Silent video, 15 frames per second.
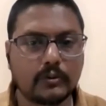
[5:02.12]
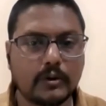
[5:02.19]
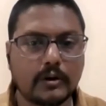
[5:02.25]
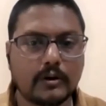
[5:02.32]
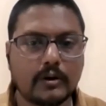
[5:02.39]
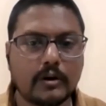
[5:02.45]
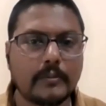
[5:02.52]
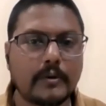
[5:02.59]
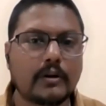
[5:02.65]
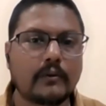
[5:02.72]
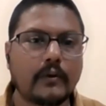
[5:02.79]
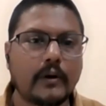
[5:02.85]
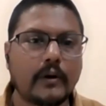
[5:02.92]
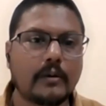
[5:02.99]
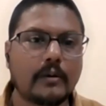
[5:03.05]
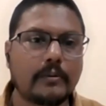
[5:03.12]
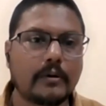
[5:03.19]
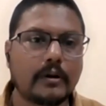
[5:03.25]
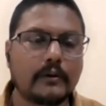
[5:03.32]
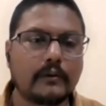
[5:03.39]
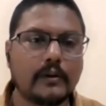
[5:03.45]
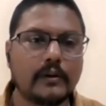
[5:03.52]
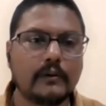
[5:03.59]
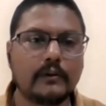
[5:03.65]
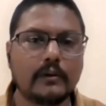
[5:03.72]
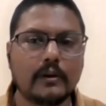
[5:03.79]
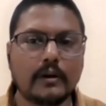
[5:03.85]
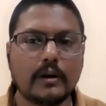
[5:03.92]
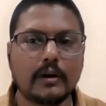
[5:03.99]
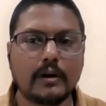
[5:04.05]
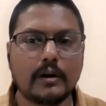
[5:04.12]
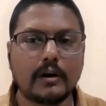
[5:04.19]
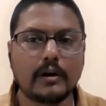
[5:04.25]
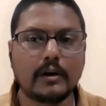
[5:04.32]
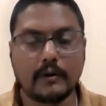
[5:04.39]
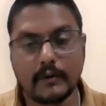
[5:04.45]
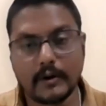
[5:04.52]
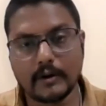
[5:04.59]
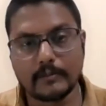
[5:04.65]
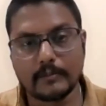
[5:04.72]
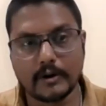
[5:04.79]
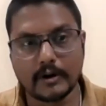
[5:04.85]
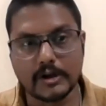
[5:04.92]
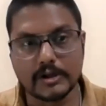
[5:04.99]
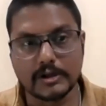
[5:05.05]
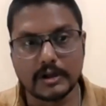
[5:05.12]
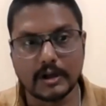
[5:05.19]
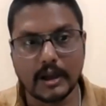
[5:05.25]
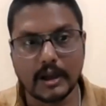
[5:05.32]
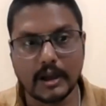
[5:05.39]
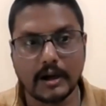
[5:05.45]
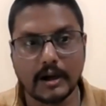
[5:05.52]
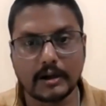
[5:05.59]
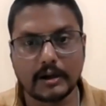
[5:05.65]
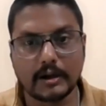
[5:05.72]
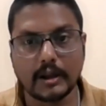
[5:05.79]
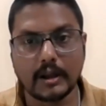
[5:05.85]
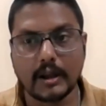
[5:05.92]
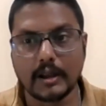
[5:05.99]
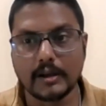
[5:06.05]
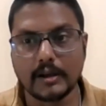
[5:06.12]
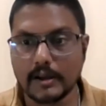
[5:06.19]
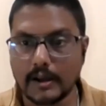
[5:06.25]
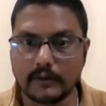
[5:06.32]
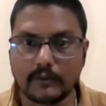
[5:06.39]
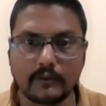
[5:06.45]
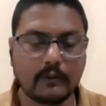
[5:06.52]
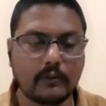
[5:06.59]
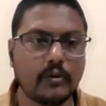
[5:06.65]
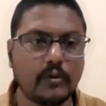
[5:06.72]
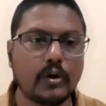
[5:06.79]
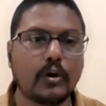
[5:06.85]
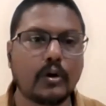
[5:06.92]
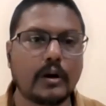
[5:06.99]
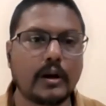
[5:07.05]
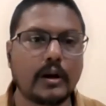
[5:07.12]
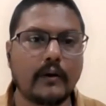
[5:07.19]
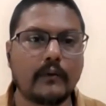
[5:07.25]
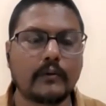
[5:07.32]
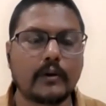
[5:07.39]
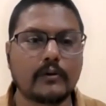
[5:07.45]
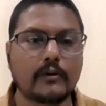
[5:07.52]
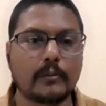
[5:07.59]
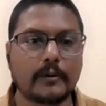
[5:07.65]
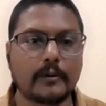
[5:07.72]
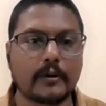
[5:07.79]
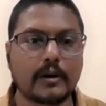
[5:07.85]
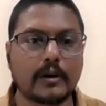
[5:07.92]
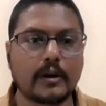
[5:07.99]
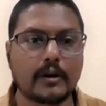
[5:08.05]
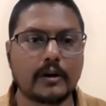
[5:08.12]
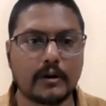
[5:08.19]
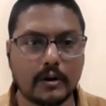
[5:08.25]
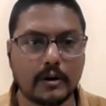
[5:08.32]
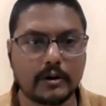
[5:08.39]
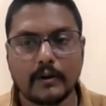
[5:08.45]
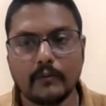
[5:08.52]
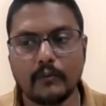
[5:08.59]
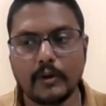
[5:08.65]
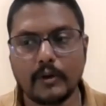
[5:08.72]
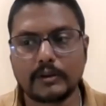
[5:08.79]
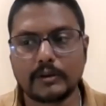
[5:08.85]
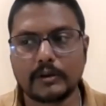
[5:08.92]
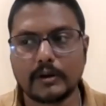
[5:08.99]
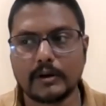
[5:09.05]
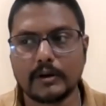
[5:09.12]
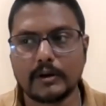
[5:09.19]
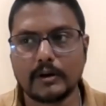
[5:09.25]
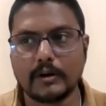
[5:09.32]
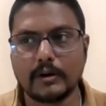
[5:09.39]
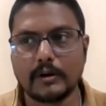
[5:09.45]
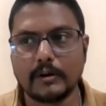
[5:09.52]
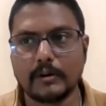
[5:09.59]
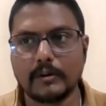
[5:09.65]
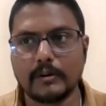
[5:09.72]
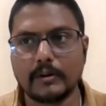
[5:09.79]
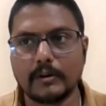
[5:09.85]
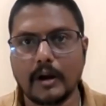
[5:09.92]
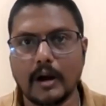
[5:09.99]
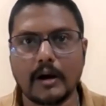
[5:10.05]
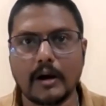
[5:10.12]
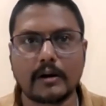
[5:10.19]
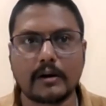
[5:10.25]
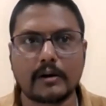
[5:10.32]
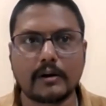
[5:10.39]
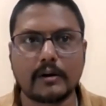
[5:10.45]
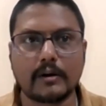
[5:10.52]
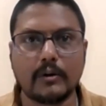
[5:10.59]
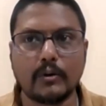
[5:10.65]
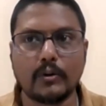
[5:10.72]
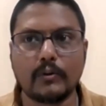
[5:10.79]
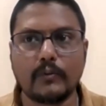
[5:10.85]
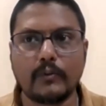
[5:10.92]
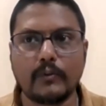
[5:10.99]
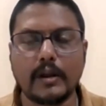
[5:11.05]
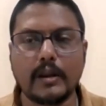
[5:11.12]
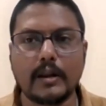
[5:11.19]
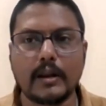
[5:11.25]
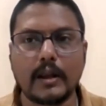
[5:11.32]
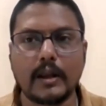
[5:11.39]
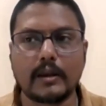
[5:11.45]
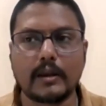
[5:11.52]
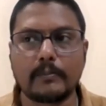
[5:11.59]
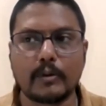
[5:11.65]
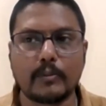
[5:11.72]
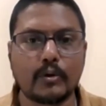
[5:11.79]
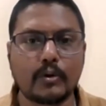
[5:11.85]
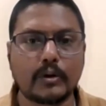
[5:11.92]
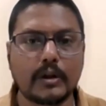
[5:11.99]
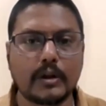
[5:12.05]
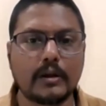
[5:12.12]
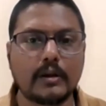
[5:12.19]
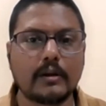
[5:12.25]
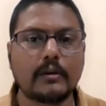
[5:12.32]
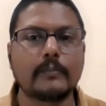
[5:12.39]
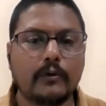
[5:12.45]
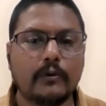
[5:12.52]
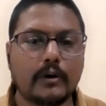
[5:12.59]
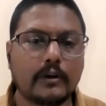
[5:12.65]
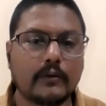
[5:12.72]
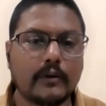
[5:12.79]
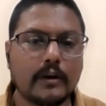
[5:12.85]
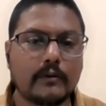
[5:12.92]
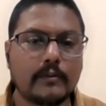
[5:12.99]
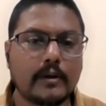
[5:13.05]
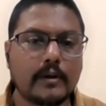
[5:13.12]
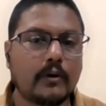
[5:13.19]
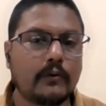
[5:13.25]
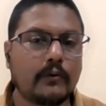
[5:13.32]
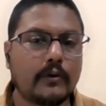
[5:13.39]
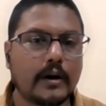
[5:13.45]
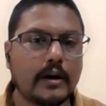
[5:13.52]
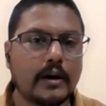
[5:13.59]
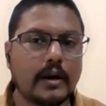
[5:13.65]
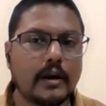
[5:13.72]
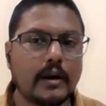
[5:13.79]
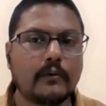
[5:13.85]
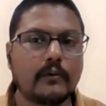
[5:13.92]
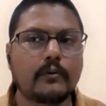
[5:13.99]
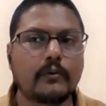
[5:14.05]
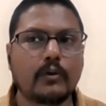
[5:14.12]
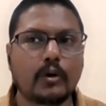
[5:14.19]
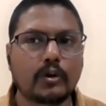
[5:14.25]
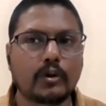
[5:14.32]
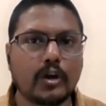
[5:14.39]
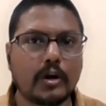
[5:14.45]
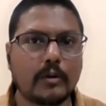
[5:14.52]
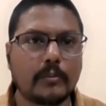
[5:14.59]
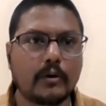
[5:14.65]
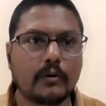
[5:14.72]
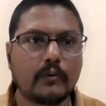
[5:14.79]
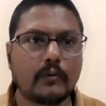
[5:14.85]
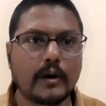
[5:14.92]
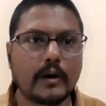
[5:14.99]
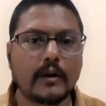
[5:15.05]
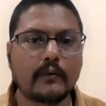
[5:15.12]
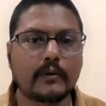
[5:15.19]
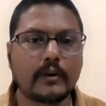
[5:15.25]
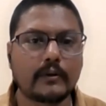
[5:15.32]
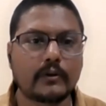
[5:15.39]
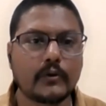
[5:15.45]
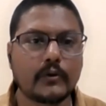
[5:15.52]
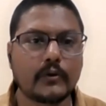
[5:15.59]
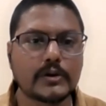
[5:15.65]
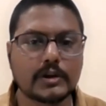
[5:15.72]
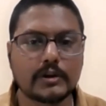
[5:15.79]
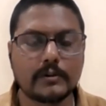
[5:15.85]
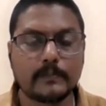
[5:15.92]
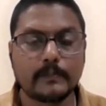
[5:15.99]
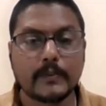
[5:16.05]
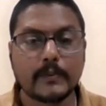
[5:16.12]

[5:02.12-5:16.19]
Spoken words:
the Government of India policies, the Wildlife Protection Act, and yes, we all have contributed a lot with our own way, like promoting for the well-being of wildlife, talking about wildlife conservation.